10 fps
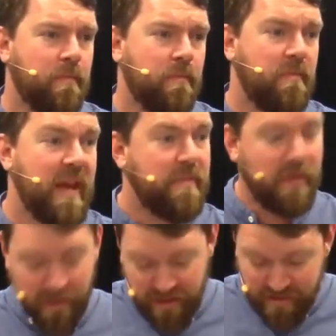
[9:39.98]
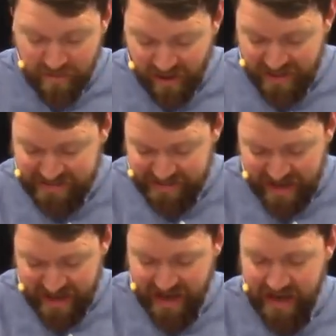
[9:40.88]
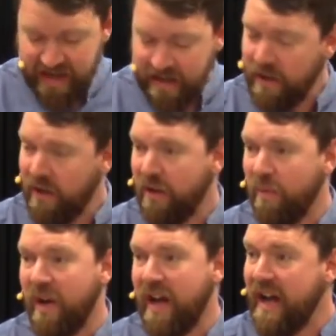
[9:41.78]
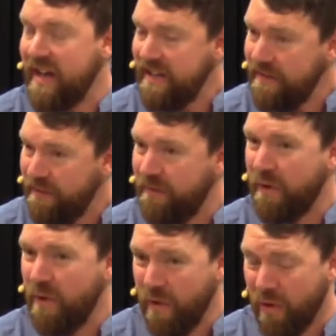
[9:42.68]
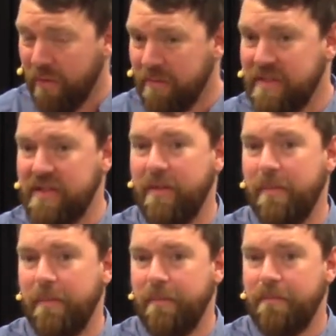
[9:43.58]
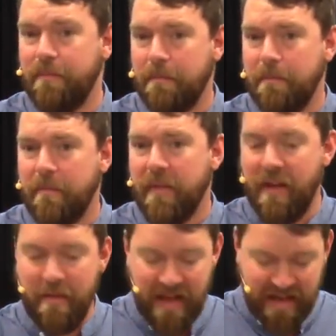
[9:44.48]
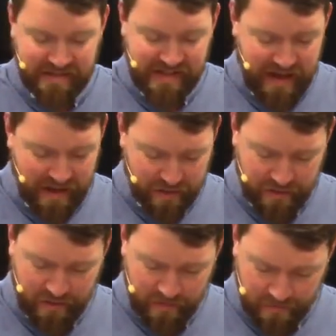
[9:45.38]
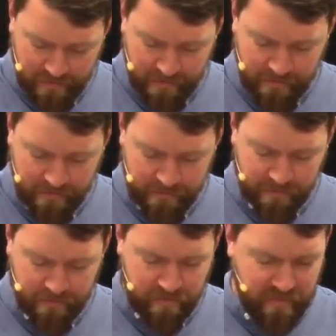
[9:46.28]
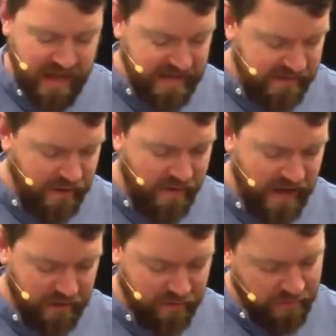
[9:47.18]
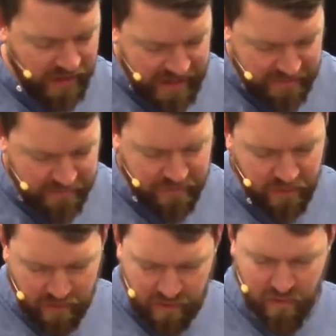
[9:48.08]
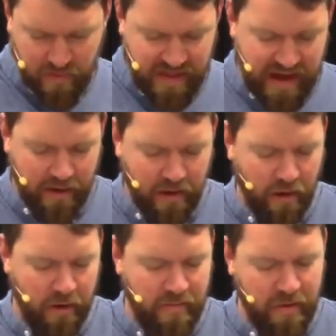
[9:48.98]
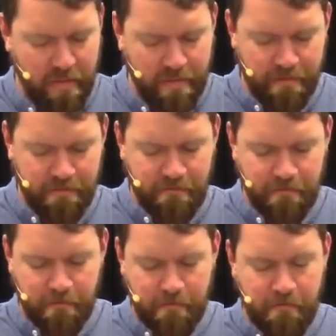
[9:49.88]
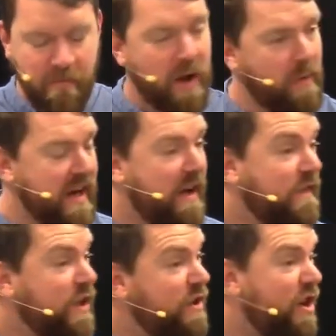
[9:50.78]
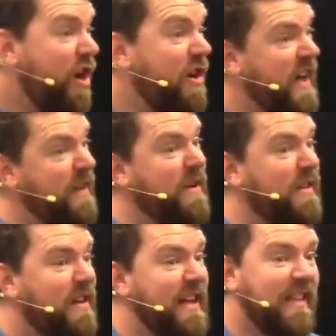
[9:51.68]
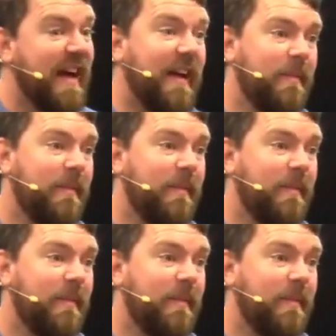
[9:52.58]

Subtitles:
People who you might say were uninformed about death, and so they grieved without hope. I wonder, have you known anyone like that?